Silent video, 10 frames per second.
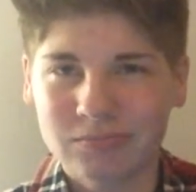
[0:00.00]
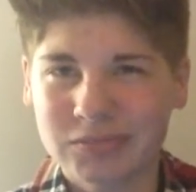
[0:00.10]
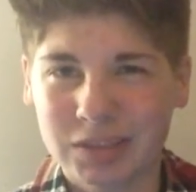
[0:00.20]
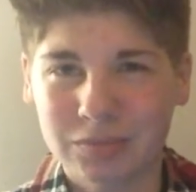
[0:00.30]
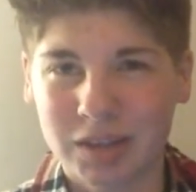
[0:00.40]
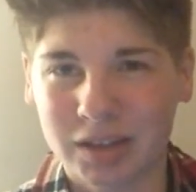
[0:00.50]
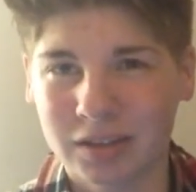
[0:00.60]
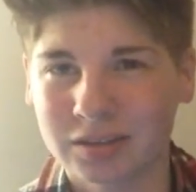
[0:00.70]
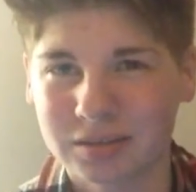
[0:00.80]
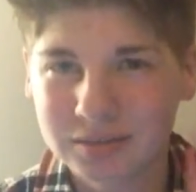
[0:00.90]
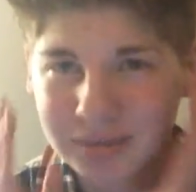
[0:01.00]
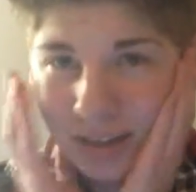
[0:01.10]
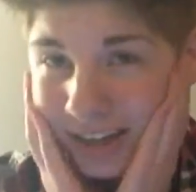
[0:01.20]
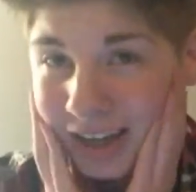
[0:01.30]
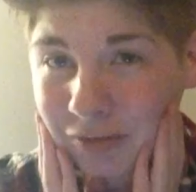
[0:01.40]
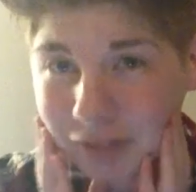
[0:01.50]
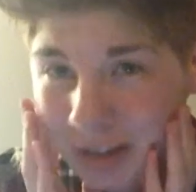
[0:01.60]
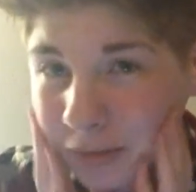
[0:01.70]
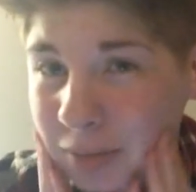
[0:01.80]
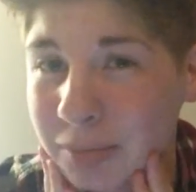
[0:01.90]
Same thing, I kind of have
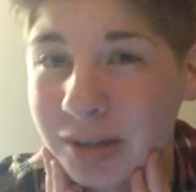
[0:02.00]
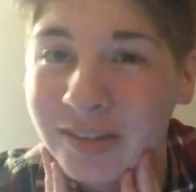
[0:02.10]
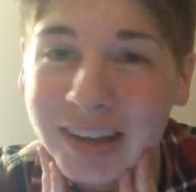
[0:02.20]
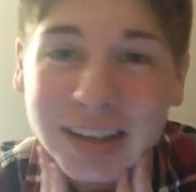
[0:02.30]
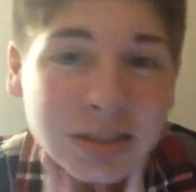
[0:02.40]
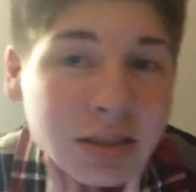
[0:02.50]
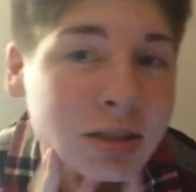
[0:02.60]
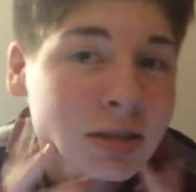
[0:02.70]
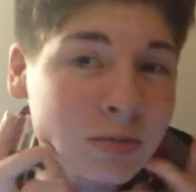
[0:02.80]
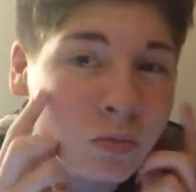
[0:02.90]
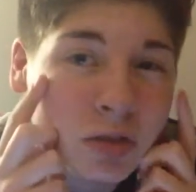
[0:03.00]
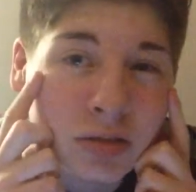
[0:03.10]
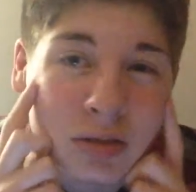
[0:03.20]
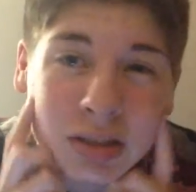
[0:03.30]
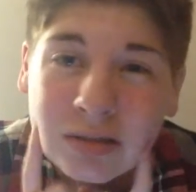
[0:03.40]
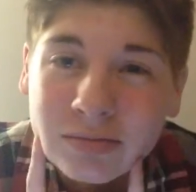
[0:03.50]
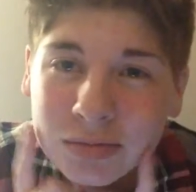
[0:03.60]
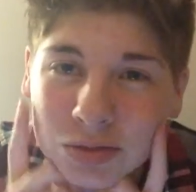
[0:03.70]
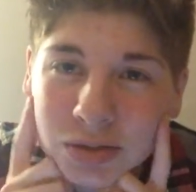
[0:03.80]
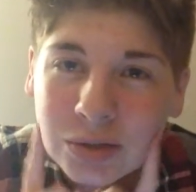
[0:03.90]
like a baby face. It's really
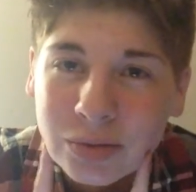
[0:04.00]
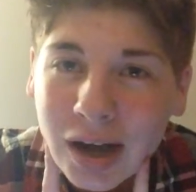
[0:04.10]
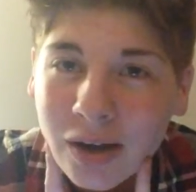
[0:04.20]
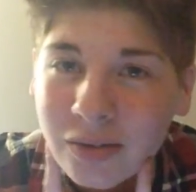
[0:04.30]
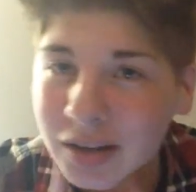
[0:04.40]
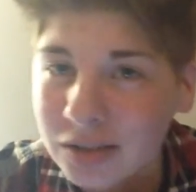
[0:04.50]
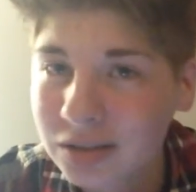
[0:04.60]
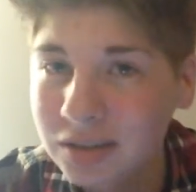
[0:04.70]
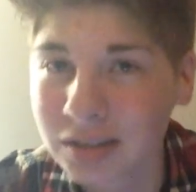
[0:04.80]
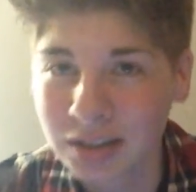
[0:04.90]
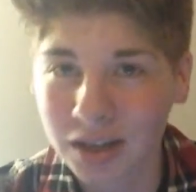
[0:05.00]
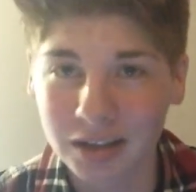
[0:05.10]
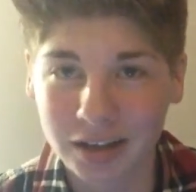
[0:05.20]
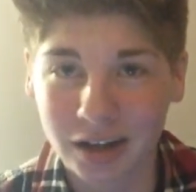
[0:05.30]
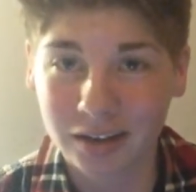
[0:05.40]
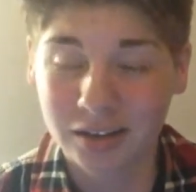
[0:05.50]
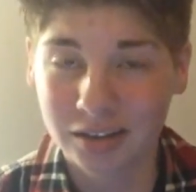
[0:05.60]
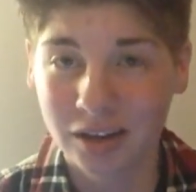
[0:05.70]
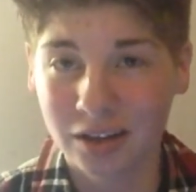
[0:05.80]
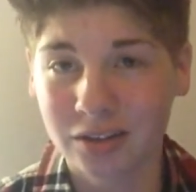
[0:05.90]
round. I look a lot
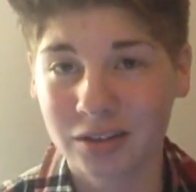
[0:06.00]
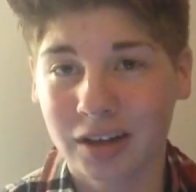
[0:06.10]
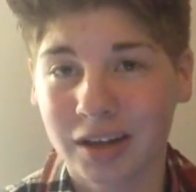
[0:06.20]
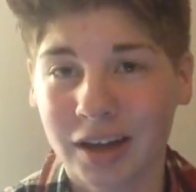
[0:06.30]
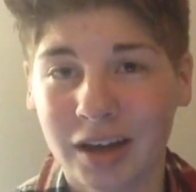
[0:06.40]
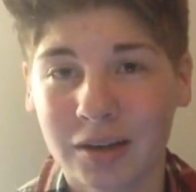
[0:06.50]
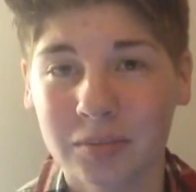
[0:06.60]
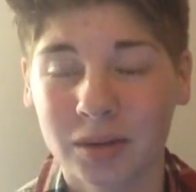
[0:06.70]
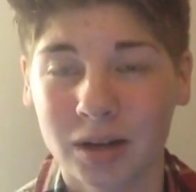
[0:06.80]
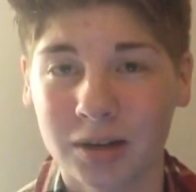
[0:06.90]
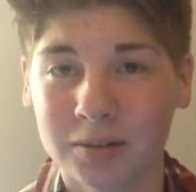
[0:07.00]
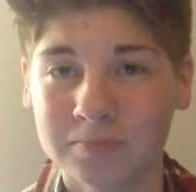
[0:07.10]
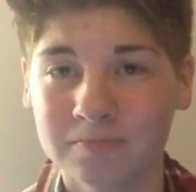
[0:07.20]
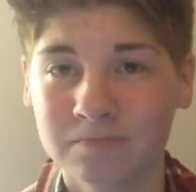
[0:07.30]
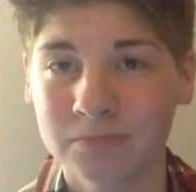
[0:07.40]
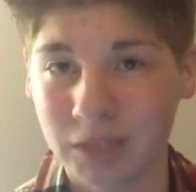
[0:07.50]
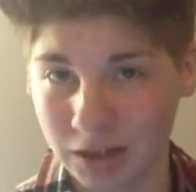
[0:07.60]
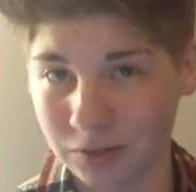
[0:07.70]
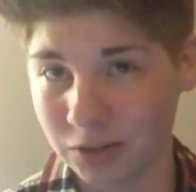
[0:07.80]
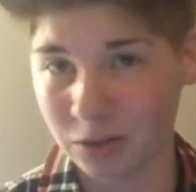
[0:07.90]
younger than I am.
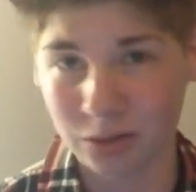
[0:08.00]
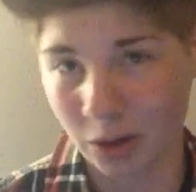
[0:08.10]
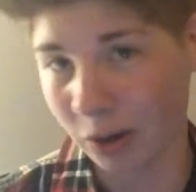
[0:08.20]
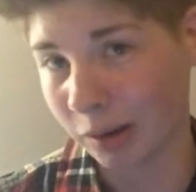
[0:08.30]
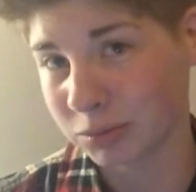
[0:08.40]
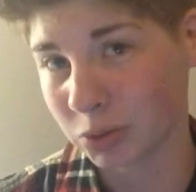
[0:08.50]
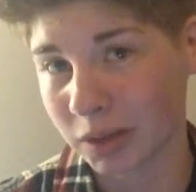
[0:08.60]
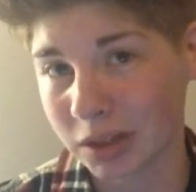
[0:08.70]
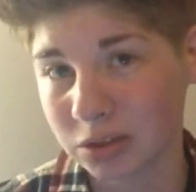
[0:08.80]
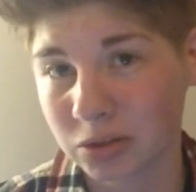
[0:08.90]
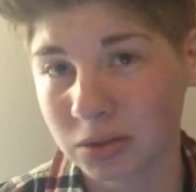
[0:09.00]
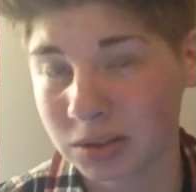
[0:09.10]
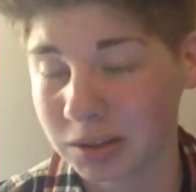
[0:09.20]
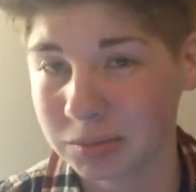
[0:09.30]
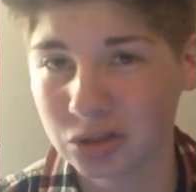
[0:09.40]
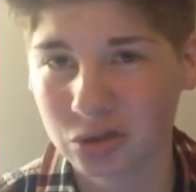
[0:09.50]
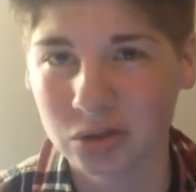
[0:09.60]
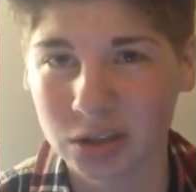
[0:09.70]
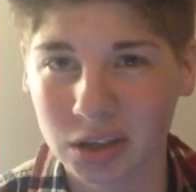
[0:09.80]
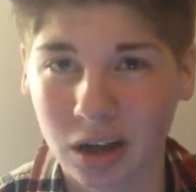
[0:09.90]
And if you don't know, I'm 20 years old. I'm a
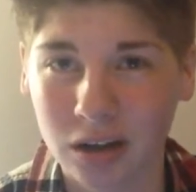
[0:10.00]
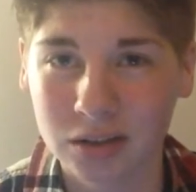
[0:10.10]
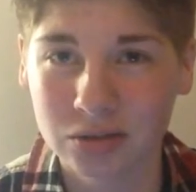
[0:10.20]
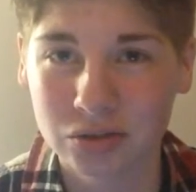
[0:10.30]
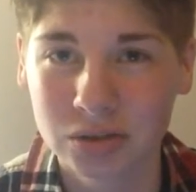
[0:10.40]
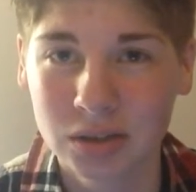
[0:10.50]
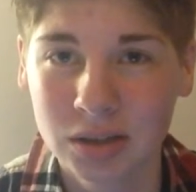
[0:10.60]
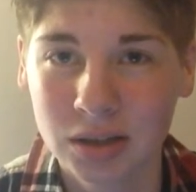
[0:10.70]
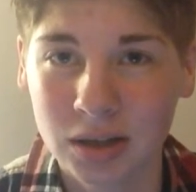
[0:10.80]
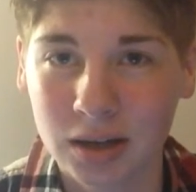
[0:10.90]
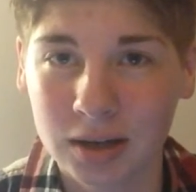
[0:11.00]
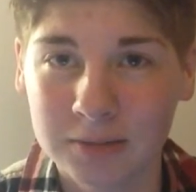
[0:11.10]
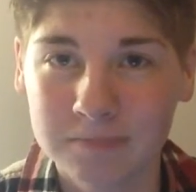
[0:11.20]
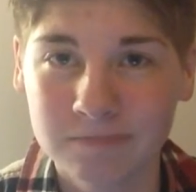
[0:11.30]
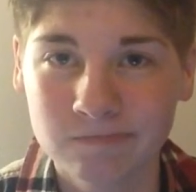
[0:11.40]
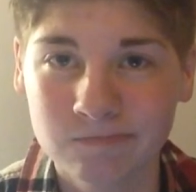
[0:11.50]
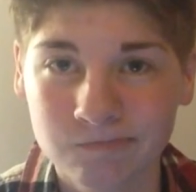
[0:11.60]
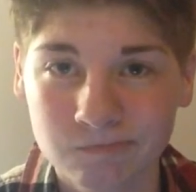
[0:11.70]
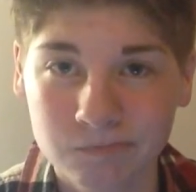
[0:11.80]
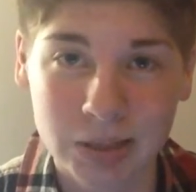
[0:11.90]
junior in college.
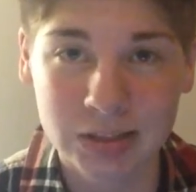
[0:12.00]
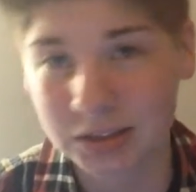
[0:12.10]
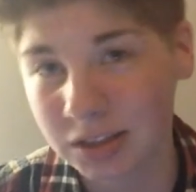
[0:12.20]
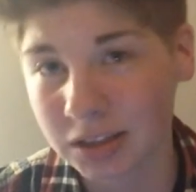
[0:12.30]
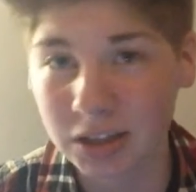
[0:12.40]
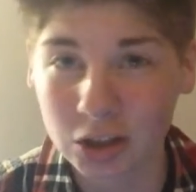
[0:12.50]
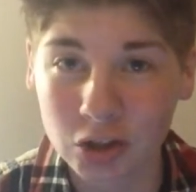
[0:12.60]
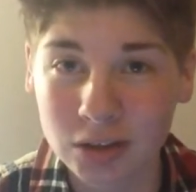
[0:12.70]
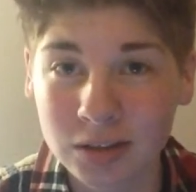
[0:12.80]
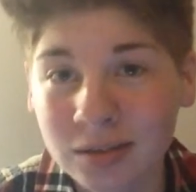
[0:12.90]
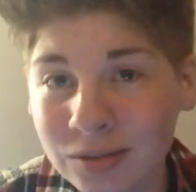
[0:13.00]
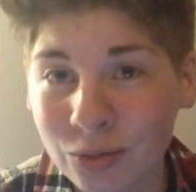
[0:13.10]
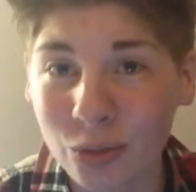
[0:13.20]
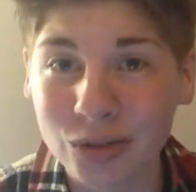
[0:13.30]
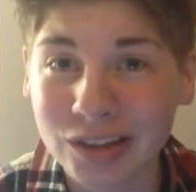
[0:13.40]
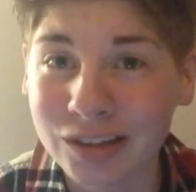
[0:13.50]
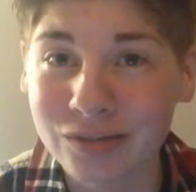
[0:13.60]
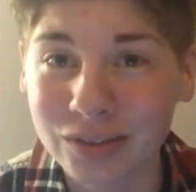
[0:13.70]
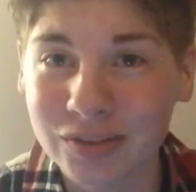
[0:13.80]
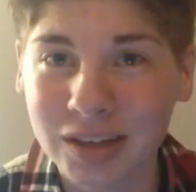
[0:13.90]
Basically look 14,
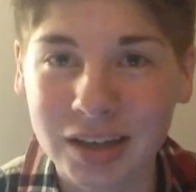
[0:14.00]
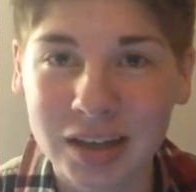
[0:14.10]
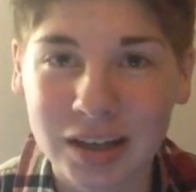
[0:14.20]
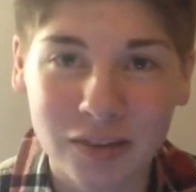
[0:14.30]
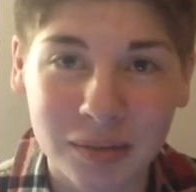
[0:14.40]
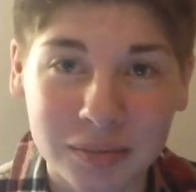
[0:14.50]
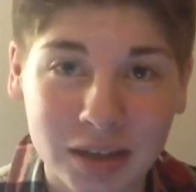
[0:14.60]
15 if I'm